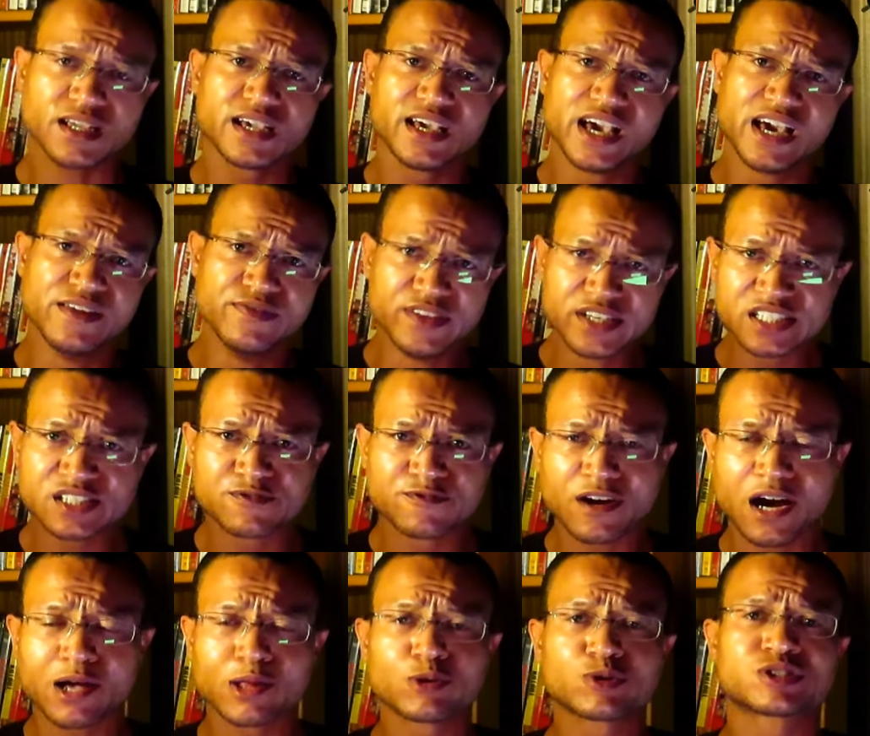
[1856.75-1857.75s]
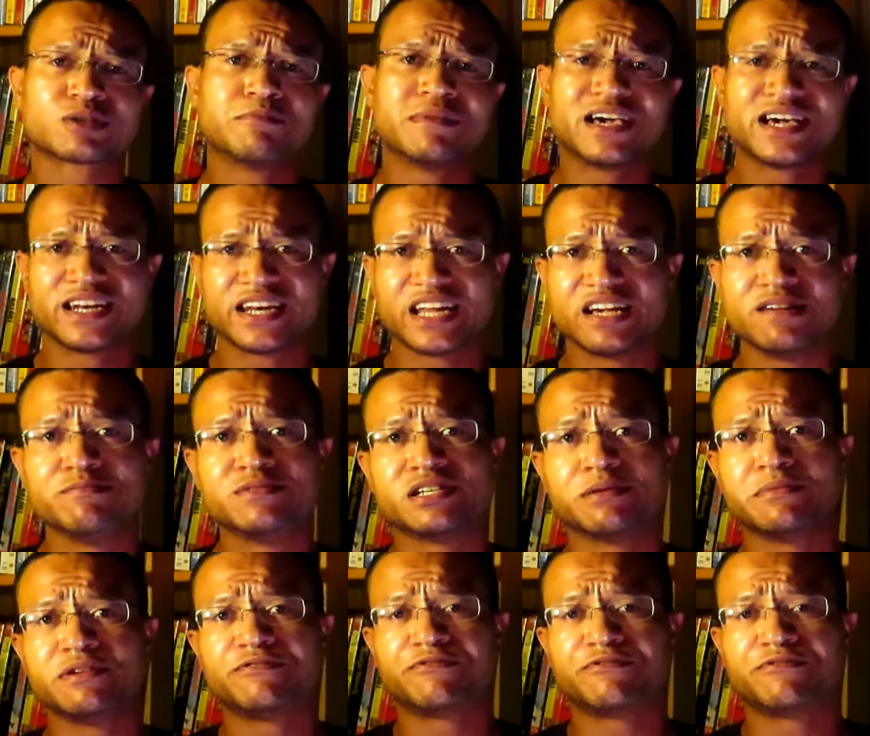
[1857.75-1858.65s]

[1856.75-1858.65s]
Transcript: and this follows a man named Jimmy